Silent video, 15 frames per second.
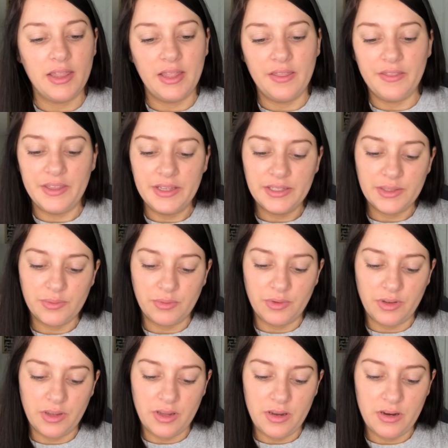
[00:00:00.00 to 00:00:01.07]
then this
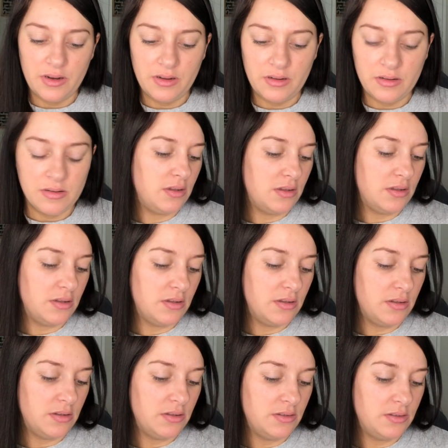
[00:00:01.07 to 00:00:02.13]
one
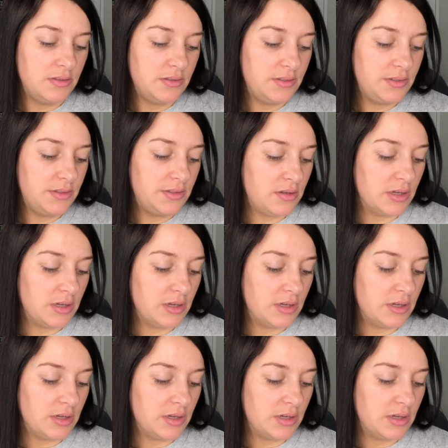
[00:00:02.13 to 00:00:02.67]
is